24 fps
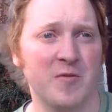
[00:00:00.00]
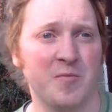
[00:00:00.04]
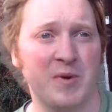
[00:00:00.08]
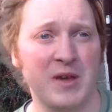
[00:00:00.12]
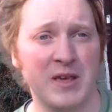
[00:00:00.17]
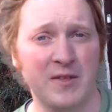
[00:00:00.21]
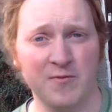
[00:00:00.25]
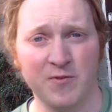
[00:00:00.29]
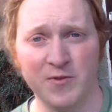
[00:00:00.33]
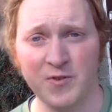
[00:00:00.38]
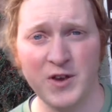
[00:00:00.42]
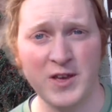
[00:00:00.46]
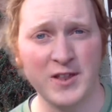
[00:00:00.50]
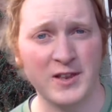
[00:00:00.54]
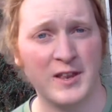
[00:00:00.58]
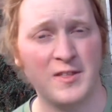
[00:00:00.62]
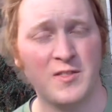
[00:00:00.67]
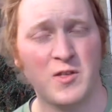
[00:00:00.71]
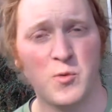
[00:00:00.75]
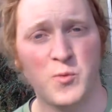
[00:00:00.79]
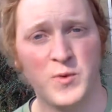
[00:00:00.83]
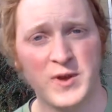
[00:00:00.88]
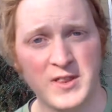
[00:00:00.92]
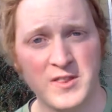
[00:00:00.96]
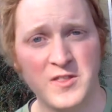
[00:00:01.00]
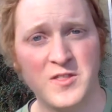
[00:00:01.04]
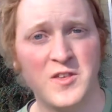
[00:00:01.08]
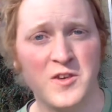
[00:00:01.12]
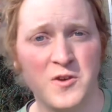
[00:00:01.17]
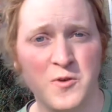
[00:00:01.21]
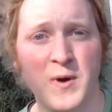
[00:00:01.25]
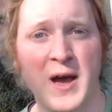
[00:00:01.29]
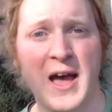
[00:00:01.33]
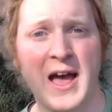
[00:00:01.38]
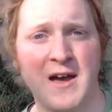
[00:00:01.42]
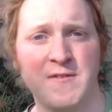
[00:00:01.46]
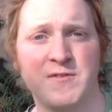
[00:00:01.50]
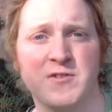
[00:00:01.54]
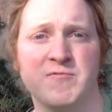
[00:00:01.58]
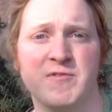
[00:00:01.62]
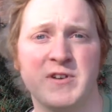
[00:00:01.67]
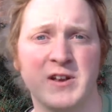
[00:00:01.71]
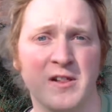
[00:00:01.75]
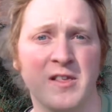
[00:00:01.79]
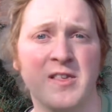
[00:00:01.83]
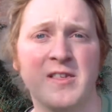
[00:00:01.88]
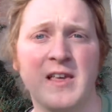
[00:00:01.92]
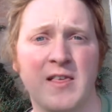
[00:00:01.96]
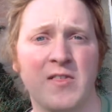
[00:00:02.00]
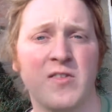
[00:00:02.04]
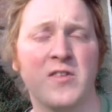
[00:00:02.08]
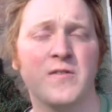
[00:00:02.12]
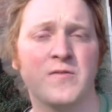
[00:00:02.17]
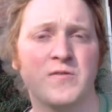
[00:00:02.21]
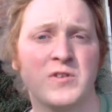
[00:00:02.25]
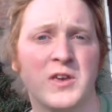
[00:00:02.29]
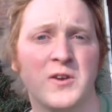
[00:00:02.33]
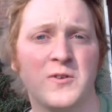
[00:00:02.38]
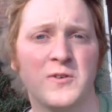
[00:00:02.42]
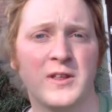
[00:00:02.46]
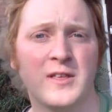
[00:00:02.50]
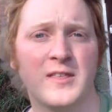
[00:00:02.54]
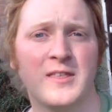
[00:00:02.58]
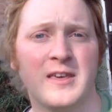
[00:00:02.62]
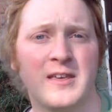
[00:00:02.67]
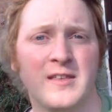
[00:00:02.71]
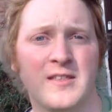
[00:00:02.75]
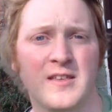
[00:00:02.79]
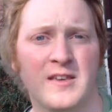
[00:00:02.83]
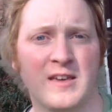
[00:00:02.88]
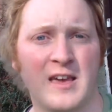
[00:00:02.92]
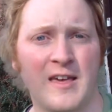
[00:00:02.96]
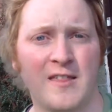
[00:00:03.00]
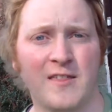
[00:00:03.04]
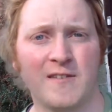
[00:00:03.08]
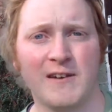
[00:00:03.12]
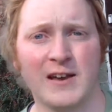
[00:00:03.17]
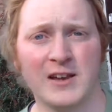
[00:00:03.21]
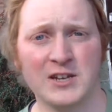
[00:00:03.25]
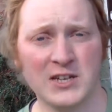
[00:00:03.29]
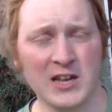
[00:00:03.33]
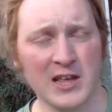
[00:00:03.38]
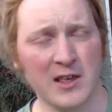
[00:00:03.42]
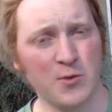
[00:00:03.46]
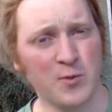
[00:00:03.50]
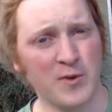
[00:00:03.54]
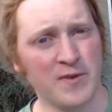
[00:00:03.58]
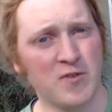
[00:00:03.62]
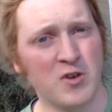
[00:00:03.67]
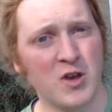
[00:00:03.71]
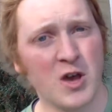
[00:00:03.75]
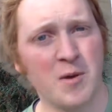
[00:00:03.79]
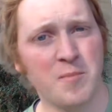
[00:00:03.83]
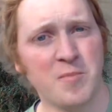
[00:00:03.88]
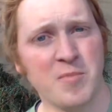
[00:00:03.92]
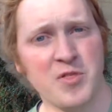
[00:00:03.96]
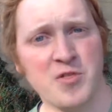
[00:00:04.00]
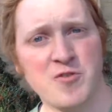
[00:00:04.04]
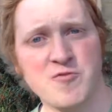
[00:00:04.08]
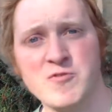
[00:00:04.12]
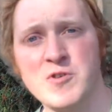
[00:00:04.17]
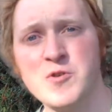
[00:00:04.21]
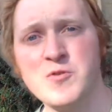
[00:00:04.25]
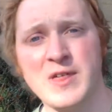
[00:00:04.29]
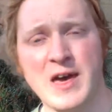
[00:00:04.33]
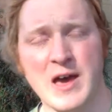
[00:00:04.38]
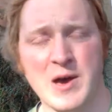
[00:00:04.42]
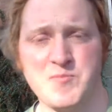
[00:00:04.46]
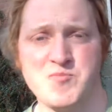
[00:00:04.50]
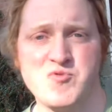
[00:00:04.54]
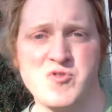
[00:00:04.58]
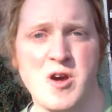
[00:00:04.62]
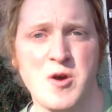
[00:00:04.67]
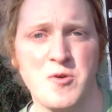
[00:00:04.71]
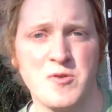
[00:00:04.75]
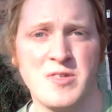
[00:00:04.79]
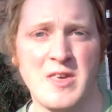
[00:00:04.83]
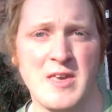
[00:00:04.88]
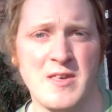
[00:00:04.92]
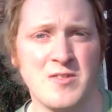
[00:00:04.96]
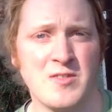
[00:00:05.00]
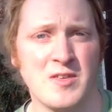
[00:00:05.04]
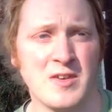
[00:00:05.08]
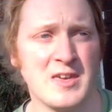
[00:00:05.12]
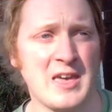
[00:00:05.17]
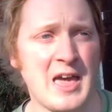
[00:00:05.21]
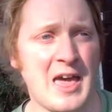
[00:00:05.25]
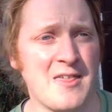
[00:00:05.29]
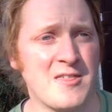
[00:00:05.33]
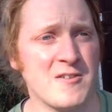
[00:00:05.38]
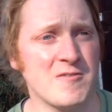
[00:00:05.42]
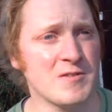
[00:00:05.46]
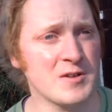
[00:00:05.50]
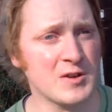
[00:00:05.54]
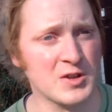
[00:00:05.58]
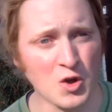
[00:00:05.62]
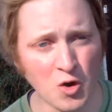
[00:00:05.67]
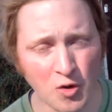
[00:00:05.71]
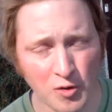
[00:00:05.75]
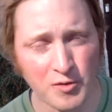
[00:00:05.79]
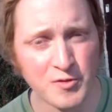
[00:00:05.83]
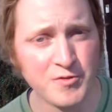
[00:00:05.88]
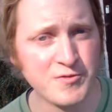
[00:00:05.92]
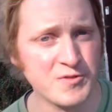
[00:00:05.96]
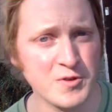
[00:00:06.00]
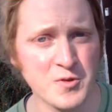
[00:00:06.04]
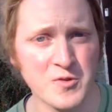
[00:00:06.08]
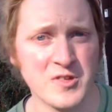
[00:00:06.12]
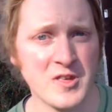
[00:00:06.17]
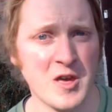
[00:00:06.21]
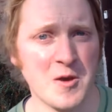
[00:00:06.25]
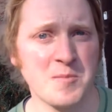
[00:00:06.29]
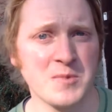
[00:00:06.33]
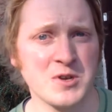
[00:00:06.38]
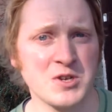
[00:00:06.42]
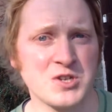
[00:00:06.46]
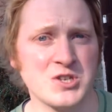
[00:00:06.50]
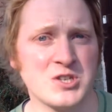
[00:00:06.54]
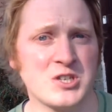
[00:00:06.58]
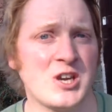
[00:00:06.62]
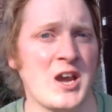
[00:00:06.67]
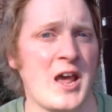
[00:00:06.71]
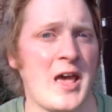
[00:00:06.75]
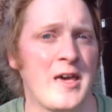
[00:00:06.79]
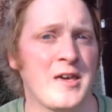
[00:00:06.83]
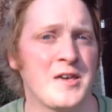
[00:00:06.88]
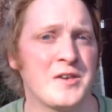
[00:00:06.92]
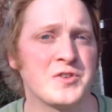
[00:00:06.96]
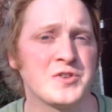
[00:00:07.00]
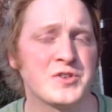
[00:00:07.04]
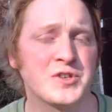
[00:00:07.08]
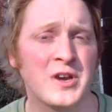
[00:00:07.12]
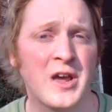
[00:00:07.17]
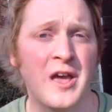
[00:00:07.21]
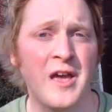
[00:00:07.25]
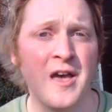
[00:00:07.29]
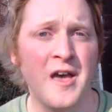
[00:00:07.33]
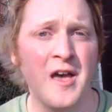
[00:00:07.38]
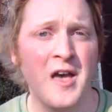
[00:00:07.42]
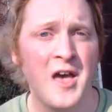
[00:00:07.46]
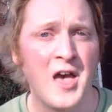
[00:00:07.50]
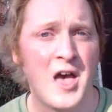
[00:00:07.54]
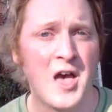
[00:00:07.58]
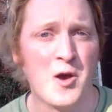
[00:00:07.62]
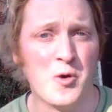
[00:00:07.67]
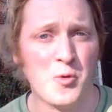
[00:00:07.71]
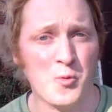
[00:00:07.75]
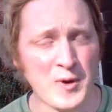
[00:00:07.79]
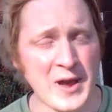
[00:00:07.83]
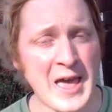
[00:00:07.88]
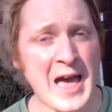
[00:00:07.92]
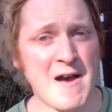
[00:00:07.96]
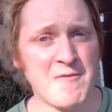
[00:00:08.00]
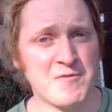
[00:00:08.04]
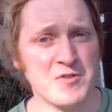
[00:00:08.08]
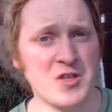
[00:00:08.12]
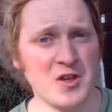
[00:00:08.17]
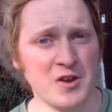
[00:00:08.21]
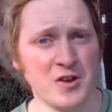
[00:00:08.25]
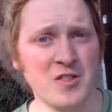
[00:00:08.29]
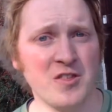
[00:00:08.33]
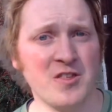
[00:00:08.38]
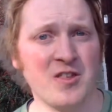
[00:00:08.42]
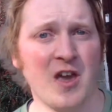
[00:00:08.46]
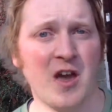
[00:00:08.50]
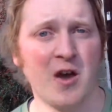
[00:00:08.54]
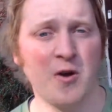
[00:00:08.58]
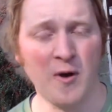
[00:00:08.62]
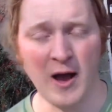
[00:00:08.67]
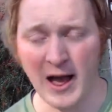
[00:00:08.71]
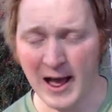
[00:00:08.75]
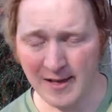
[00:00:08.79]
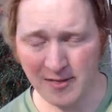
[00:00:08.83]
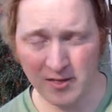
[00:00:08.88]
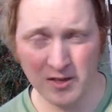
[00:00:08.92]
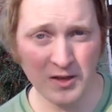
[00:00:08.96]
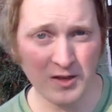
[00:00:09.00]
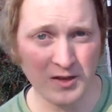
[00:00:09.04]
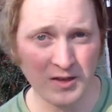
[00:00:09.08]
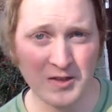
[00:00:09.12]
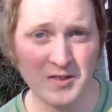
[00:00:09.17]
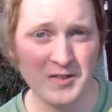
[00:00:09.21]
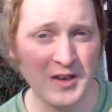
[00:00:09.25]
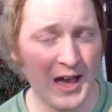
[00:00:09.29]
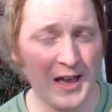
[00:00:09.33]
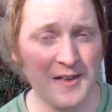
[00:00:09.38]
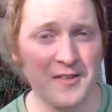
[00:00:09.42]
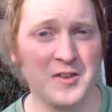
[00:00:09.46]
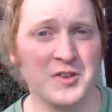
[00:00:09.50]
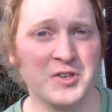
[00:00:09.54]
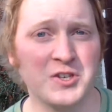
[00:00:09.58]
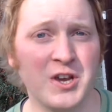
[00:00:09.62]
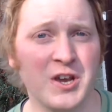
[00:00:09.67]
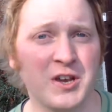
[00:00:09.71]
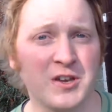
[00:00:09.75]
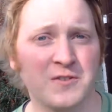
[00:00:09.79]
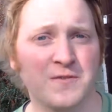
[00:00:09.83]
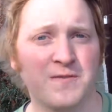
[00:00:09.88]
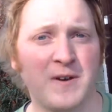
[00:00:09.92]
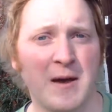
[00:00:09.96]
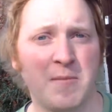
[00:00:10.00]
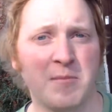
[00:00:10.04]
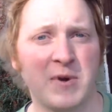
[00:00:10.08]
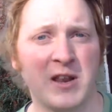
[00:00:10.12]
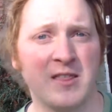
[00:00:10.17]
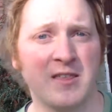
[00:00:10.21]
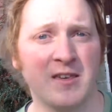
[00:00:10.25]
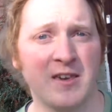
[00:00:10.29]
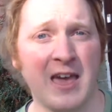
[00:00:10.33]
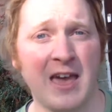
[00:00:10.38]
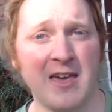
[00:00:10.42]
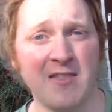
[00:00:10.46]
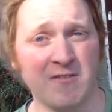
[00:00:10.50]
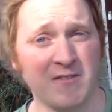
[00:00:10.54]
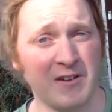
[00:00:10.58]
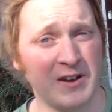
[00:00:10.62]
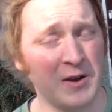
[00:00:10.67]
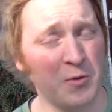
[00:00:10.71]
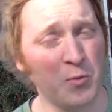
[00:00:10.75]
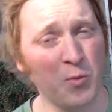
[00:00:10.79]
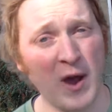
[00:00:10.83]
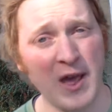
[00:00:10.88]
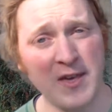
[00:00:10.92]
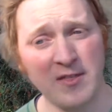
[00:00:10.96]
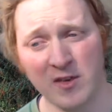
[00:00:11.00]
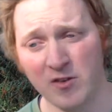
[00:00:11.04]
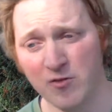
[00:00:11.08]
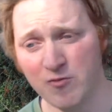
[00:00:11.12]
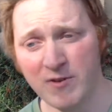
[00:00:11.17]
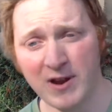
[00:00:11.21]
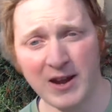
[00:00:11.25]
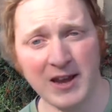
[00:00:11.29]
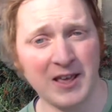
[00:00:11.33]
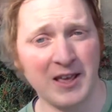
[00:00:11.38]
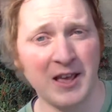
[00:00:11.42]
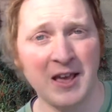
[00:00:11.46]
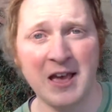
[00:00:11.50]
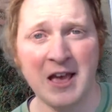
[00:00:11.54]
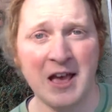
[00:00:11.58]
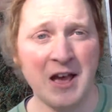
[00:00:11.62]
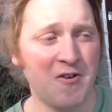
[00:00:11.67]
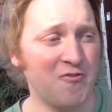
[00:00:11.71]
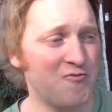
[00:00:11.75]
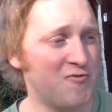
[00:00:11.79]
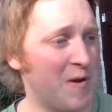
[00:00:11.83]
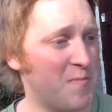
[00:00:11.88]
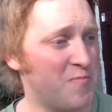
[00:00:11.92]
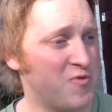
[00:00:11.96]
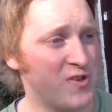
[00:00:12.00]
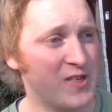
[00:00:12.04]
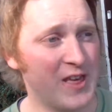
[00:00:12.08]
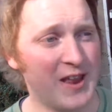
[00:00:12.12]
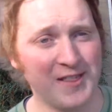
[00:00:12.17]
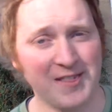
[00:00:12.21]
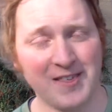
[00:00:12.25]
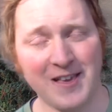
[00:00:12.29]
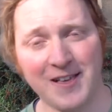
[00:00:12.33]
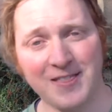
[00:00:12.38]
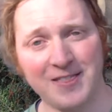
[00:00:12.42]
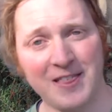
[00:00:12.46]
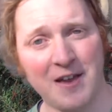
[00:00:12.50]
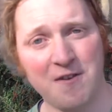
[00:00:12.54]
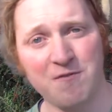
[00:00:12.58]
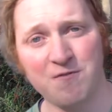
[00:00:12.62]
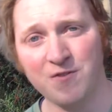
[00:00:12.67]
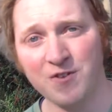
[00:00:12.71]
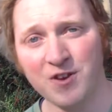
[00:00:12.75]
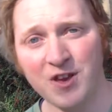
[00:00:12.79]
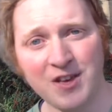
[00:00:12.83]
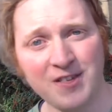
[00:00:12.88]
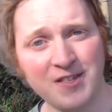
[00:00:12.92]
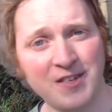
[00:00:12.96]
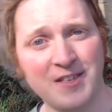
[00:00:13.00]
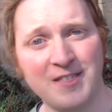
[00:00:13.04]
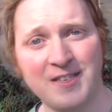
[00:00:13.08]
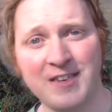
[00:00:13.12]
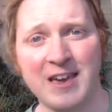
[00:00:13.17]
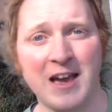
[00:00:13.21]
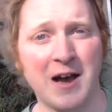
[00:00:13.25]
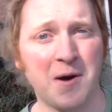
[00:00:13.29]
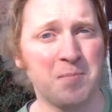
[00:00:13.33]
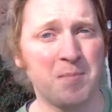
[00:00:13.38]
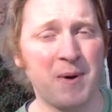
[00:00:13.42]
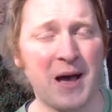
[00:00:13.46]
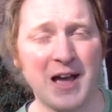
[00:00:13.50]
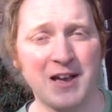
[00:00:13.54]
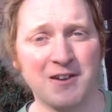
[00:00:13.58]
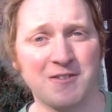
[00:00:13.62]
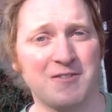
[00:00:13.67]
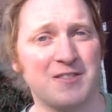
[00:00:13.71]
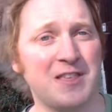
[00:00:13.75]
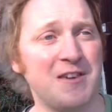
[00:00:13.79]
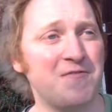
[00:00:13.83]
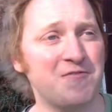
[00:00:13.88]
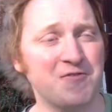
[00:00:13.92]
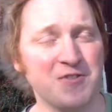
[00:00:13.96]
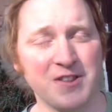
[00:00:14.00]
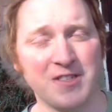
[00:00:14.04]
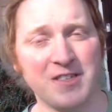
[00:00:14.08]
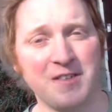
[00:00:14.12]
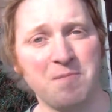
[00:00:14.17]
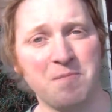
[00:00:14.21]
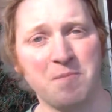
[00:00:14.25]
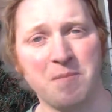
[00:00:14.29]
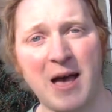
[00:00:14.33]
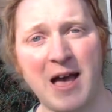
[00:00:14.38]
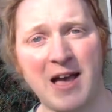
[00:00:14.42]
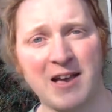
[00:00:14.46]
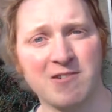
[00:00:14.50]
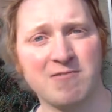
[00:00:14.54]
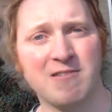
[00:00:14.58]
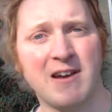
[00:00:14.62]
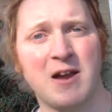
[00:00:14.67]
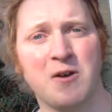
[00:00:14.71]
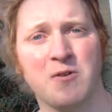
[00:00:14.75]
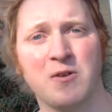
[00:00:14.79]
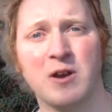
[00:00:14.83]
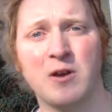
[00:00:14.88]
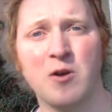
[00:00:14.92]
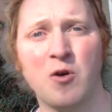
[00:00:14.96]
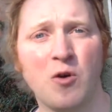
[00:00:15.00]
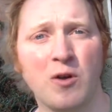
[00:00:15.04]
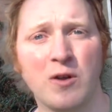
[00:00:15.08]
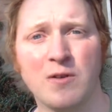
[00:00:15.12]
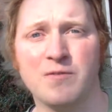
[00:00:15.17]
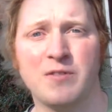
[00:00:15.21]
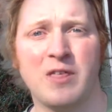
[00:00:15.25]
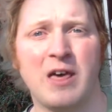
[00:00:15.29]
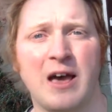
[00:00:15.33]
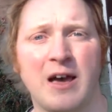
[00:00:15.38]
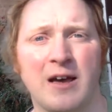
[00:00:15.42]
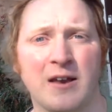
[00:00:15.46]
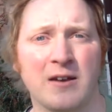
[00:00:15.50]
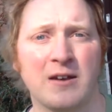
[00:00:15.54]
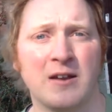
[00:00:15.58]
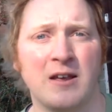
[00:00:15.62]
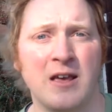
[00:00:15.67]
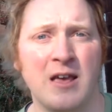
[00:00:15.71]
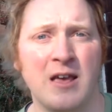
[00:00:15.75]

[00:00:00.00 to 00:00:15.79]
have been, firstly, that we do have a real sense of unity together. Actually, as we've come through that process together and gone through so much change, we have done so as a church family together in a way that's really represents our diversity, our difference in background and all of that.